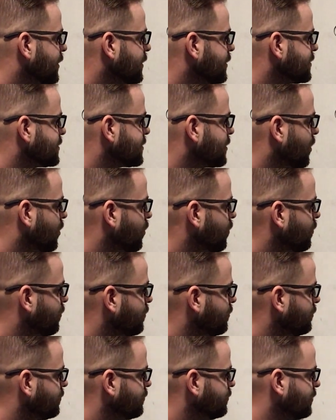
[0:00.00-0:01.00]
So
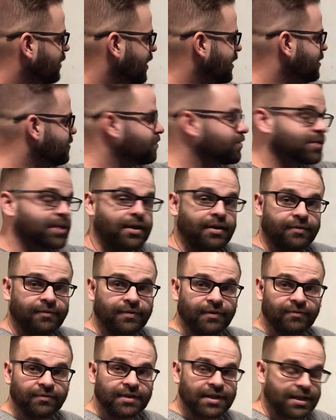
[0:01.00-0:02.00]
80% of
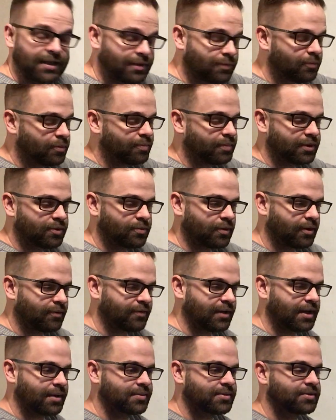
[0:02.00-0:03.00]
15 would be 12
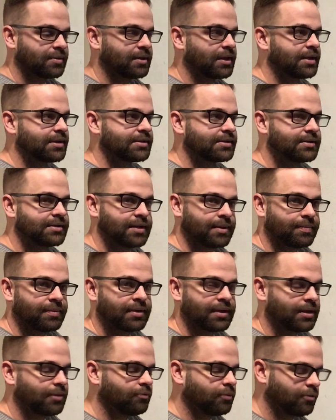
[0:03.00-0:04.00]
amps, so that's
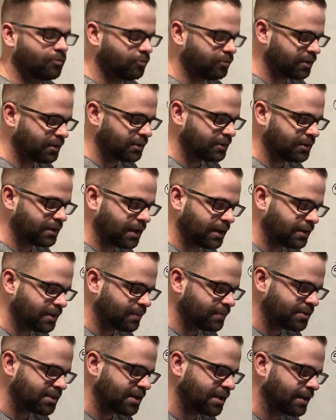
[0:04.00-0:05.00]
typically what we'd end
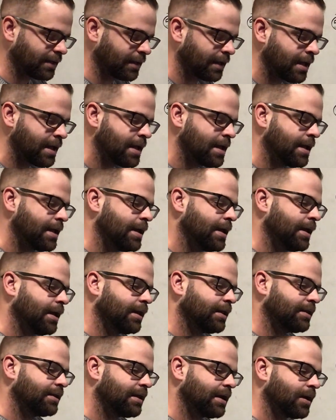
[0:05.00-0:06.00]
up seeing.
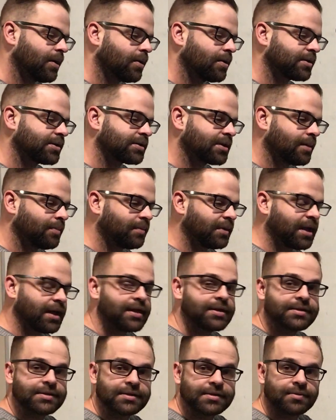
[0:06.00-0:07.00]
There are some
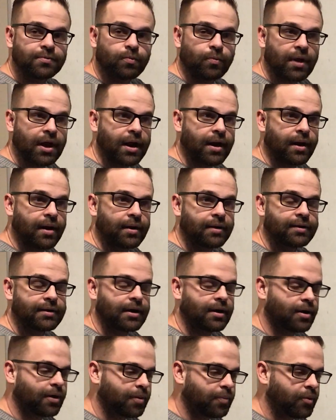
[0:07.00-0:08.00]
cases where
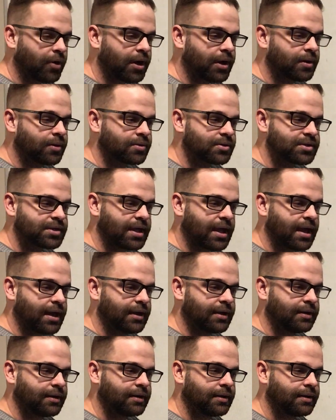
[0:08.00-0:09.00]
there are breakers
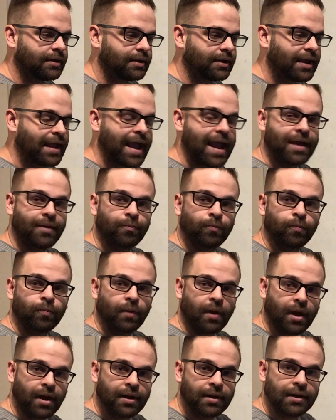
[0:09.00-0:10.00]
that can
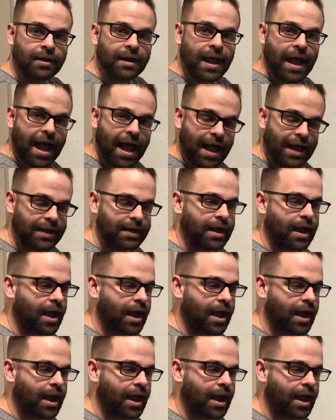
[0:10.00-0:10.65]
run at